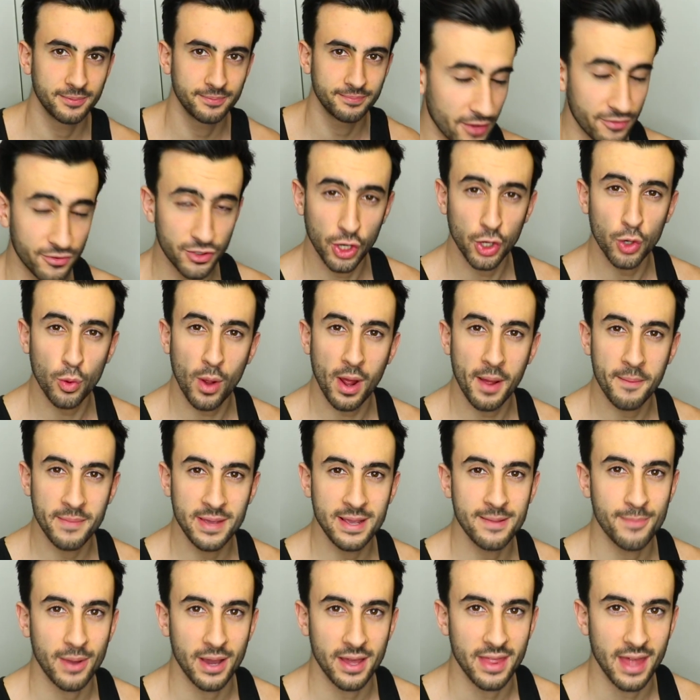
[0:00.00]
Now, if you don't know what I
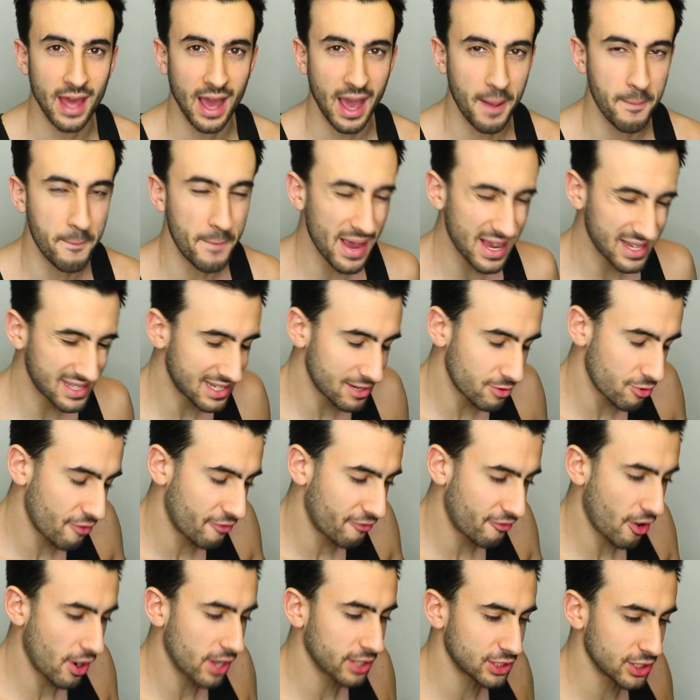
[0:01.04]
mean by that, I'm basically
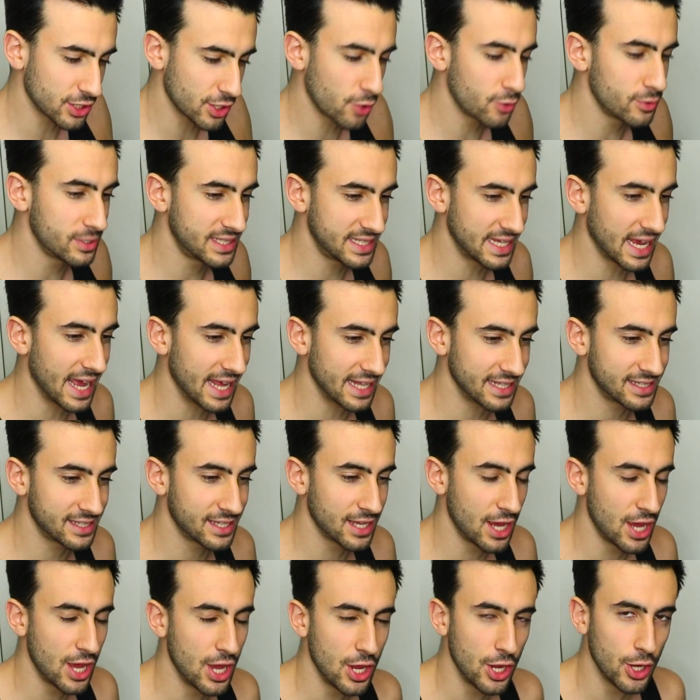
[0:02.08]
referring to those dads
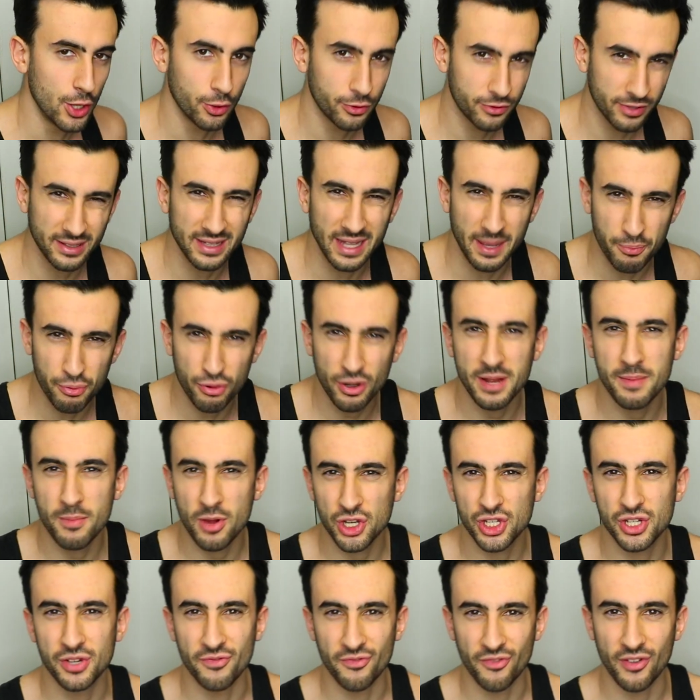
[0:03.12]
who think they're pretty
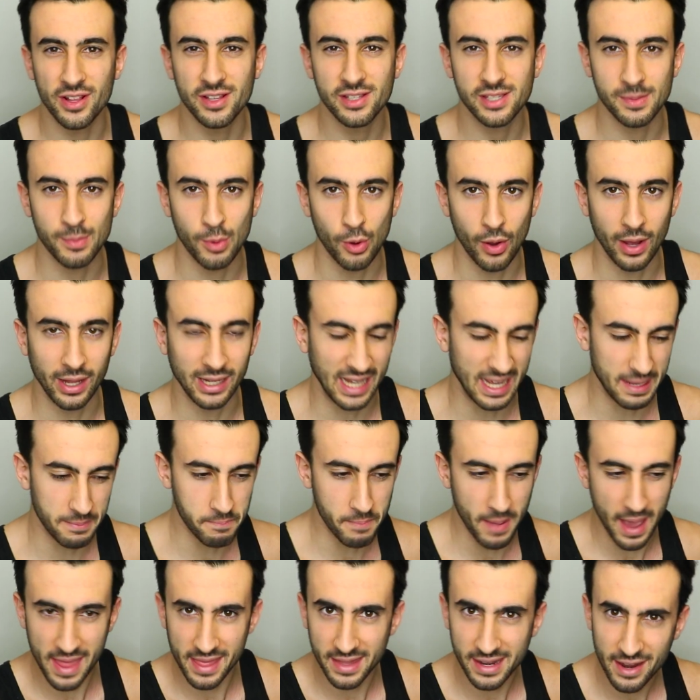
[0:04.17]
much invincible and
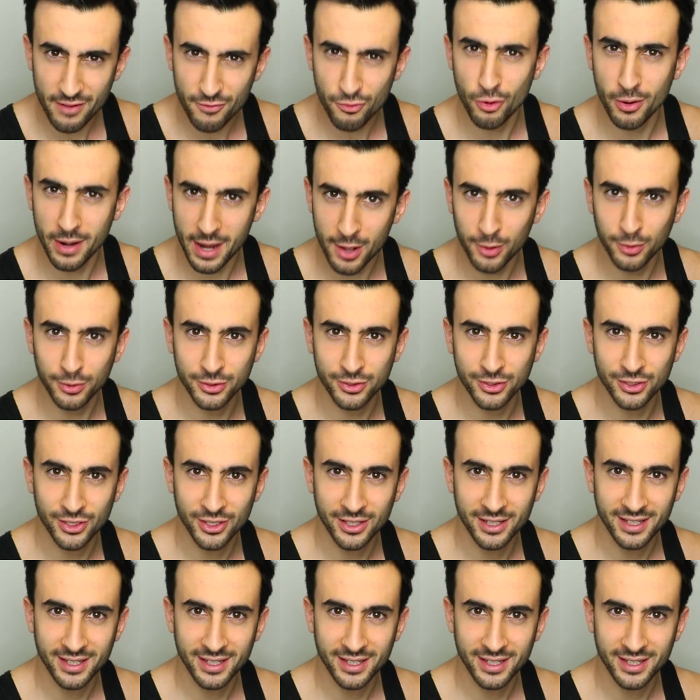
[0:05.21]
like better than everyone else.